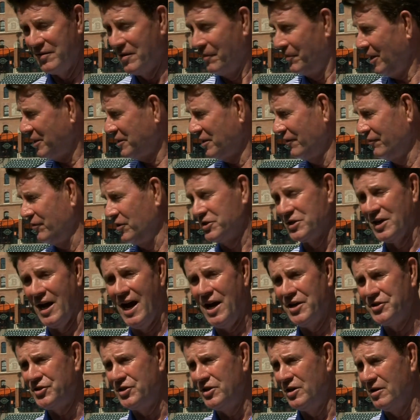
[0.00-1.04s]
And the big difference
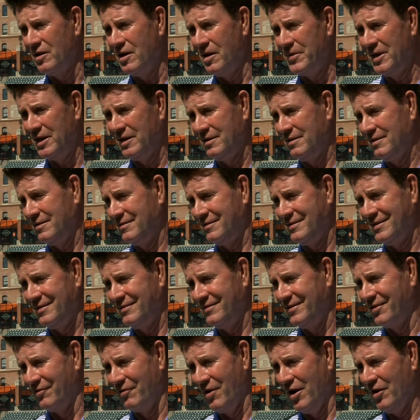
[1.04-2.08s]
last year, I mean,
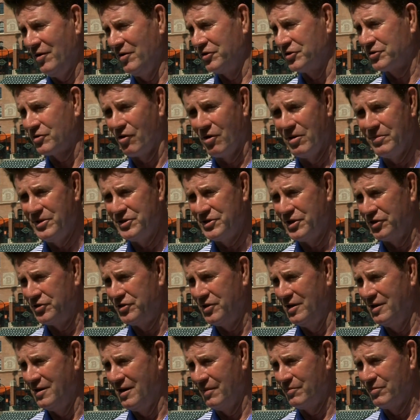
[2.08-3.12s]
the runner in scoring
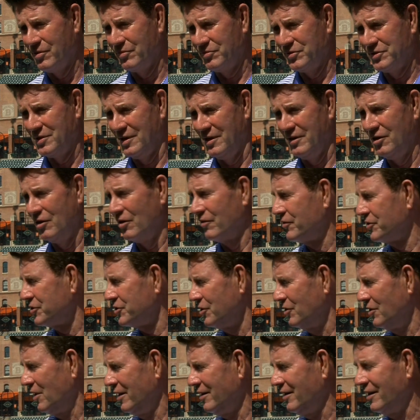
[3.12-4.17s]
position number was a little over
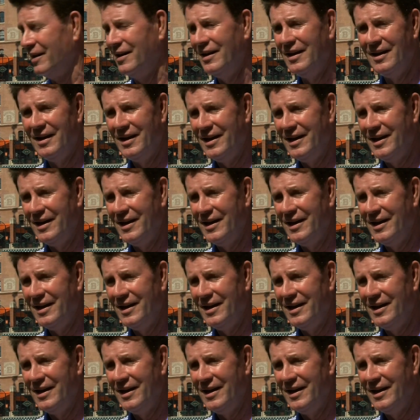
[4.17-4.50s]
200.